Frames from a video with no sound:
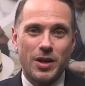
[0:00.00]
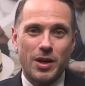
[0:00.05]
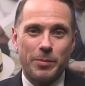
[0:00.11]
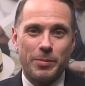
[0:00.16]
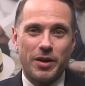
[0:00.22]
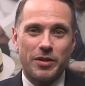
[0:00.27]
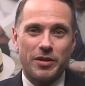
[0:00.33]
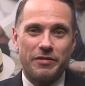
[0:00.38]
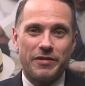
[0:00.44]

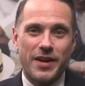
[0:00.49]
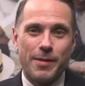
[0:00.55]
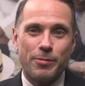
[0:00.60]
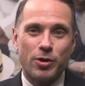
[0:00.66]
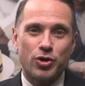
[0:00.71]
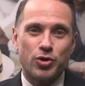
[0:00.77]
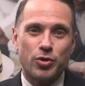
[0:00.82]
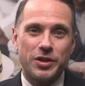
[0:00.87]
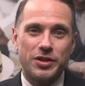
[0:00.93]
about the
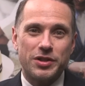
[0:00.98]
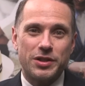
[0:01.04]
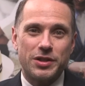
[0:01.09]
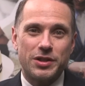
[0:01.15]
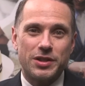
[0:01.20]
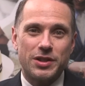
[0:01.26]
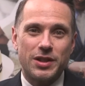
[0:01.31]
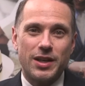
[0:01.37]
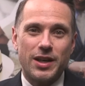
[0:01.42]
fabric
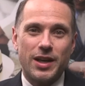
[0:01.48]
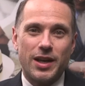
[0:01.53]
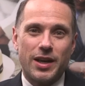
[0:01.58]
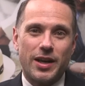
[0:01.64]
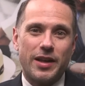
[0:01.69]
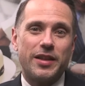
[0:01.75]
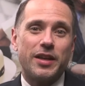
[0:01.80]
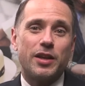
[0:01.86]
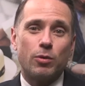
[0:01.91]
choices,
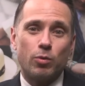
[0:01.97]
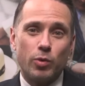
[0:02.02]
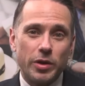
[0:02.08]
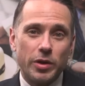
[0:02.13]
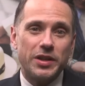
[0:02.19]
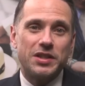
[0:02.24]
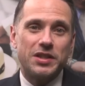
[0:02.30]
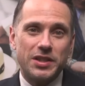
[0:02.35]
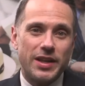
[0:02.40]
and I think you'll
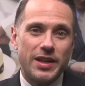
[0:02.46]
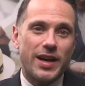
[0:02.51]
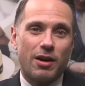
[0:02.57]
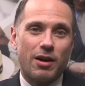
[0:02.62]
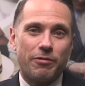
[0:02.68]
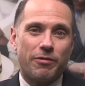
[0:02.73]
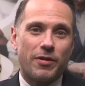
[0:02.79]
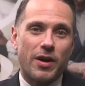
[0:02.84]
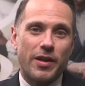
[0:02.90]
really see
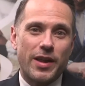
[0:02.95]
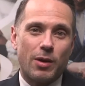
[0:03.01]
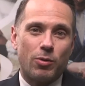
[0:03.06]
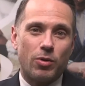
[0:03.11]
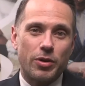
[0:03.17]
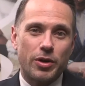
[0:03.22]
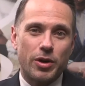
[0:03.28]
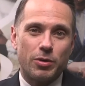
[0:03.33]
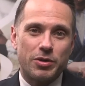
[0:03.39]
how far that
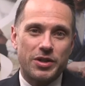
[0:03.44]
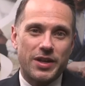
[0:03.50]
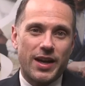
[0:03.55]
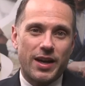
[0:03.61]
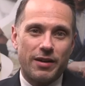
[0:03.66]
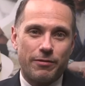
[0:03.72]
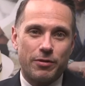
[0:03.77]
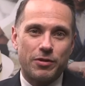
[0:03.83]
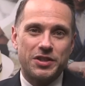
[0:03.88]
will go to
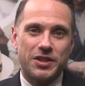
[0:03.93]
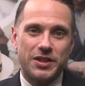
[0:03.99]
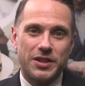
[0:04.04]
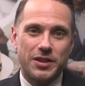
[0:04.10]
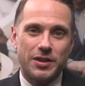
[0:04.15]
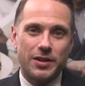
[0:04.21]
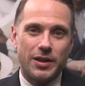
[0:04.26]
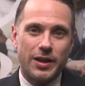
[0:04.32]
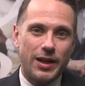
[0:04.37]
add
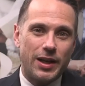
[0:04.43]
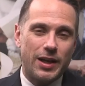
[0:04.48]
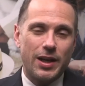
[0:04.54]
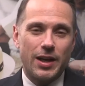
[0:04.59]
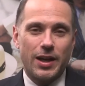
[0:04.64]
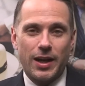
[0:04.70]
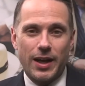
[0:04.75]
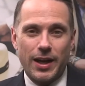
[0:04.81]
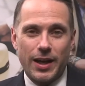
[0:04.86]
versatility
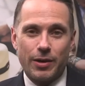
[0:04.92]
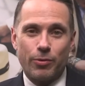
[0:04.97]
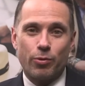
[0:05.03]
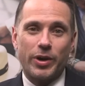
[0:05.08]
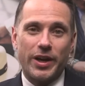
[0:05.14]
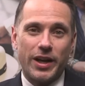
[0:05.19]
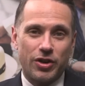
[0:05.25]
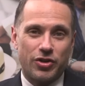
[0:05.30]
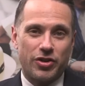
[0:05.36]
and
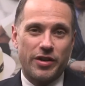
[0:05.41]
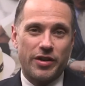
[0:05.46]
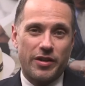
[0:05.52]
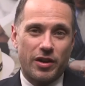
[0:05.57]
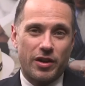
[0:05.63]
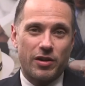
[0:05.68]
range to the